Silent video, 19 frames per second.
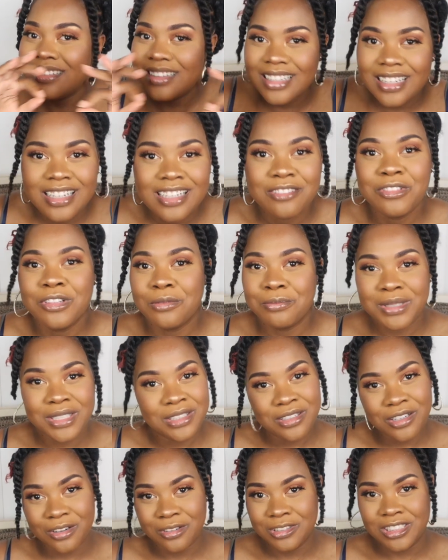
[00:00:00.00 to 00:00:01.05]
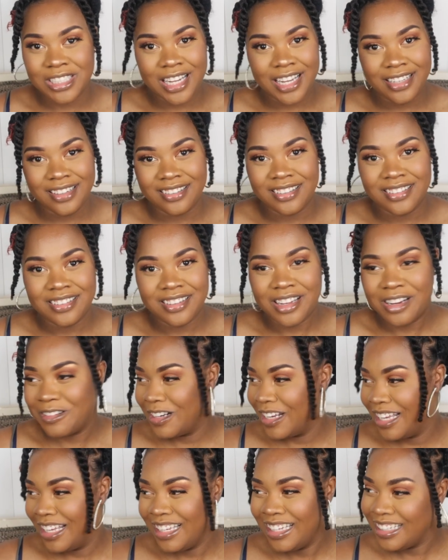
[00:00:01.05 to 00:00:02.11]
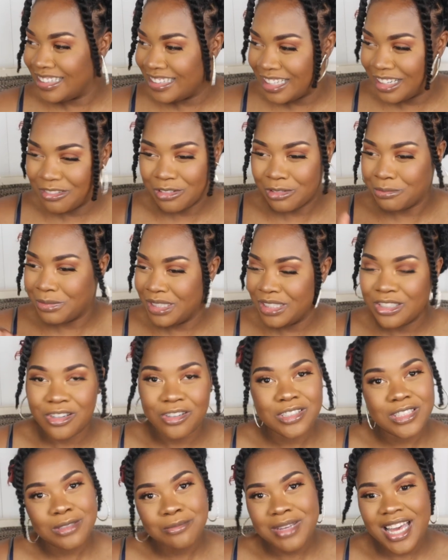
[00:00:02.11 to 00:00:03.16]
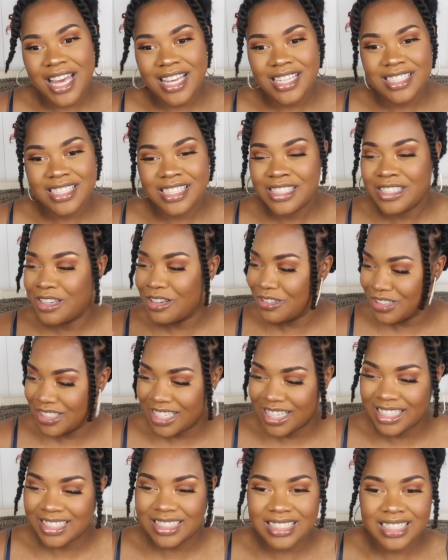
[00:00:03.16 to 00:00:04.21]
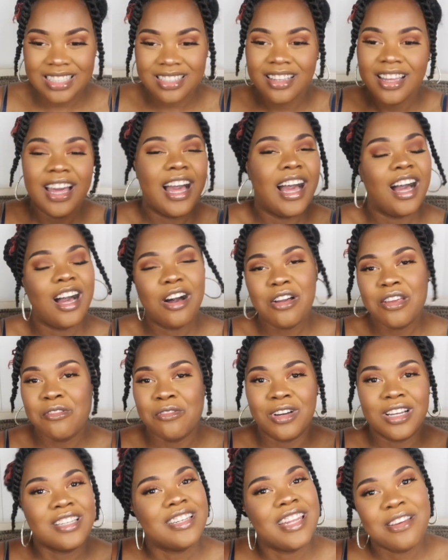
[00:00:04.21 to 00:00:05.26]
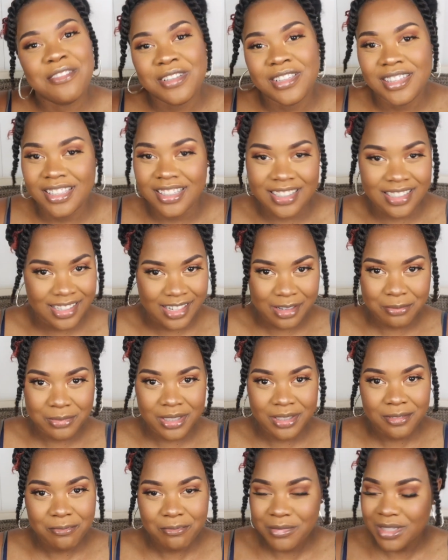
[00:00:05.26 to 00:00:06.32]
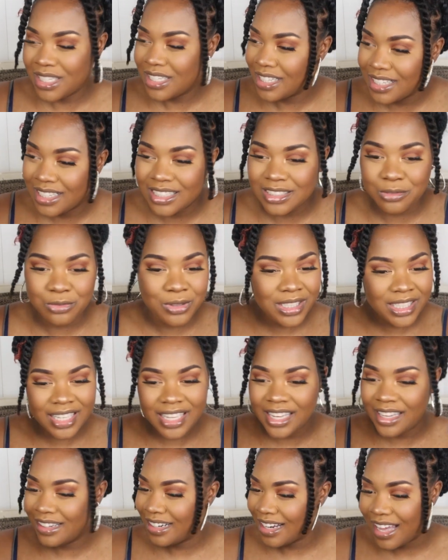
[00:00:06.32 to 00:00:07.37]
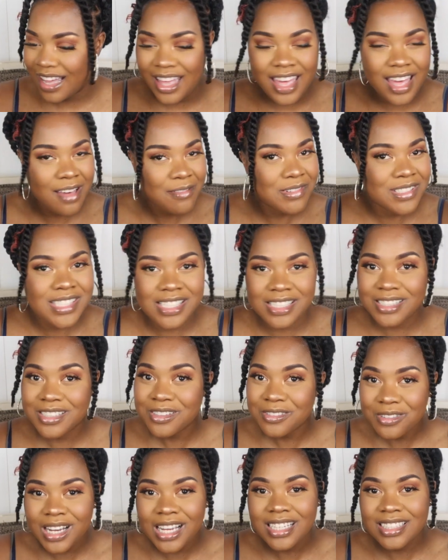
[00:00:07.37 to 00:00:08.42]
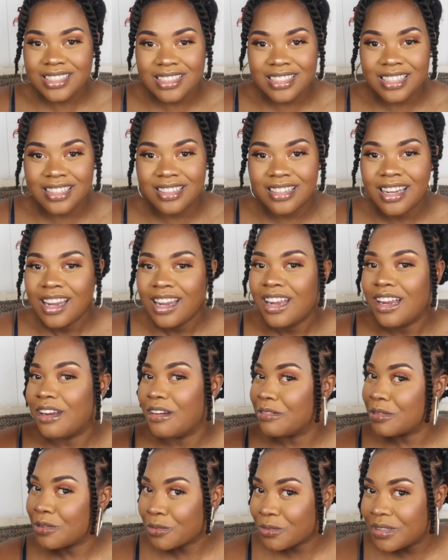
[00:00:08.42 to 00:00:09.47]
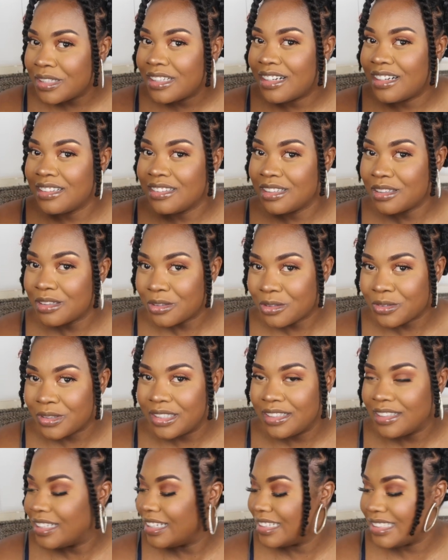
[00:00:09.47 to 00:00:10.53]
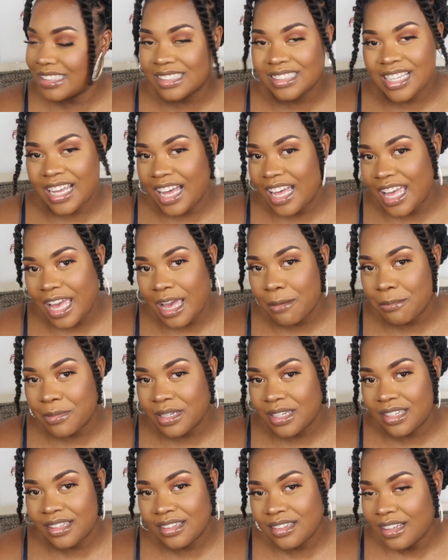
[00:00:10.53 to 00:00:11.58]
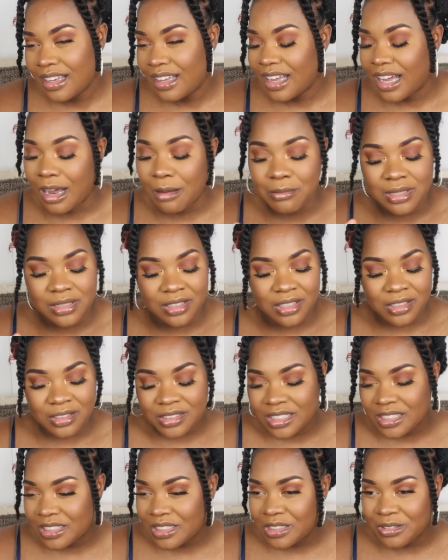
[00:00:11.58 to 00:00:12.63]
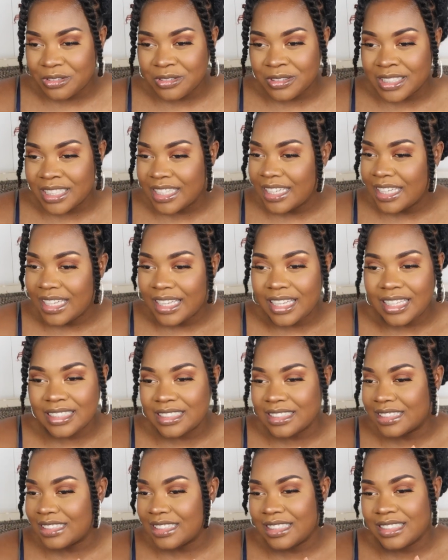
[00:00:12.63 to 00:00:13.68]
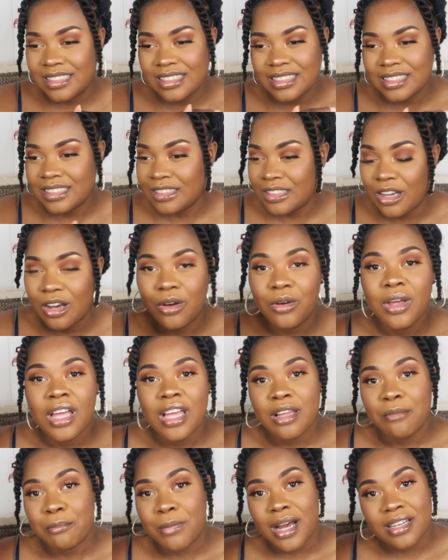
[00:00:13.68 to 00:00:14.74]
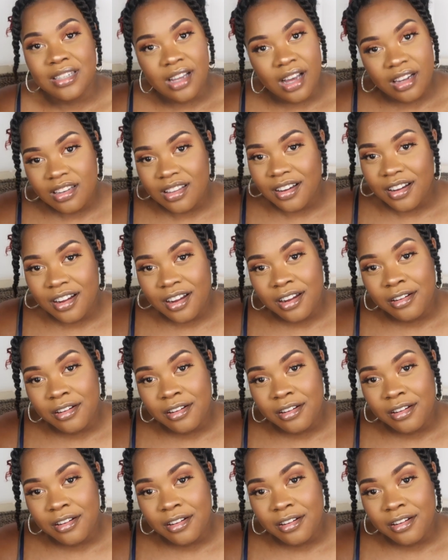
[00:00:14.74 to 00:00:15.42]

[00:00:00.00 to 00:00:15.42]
there will be no gyna, all right? There will be no smashing, no touching. I don't even want David looking at me, because we cannot have a situation of 3 under 3. It is not happening. I'm allergic to it. It just, no. My doctor